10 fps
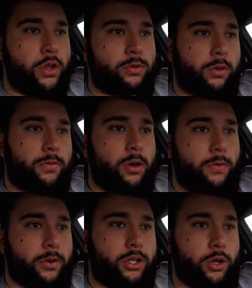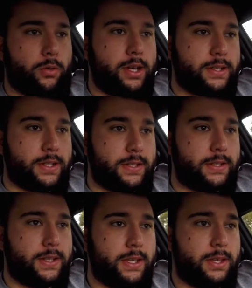this review for two
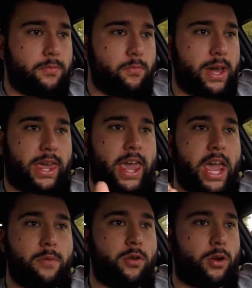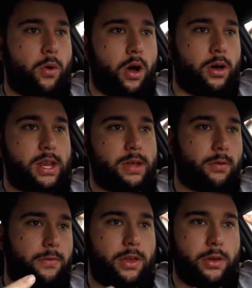reasons. My camera quality and
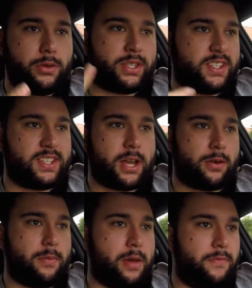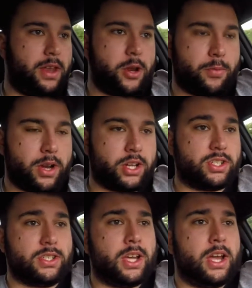reviews, etc., my video
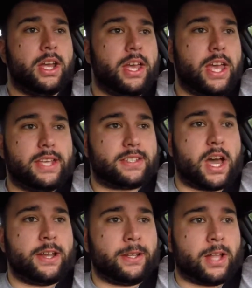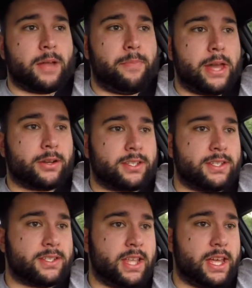production has gotten a lot better
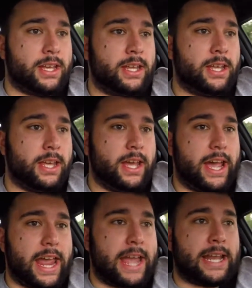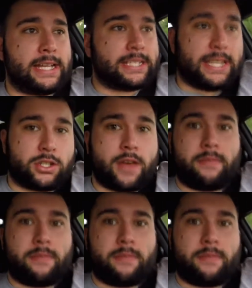since then, and I just like driving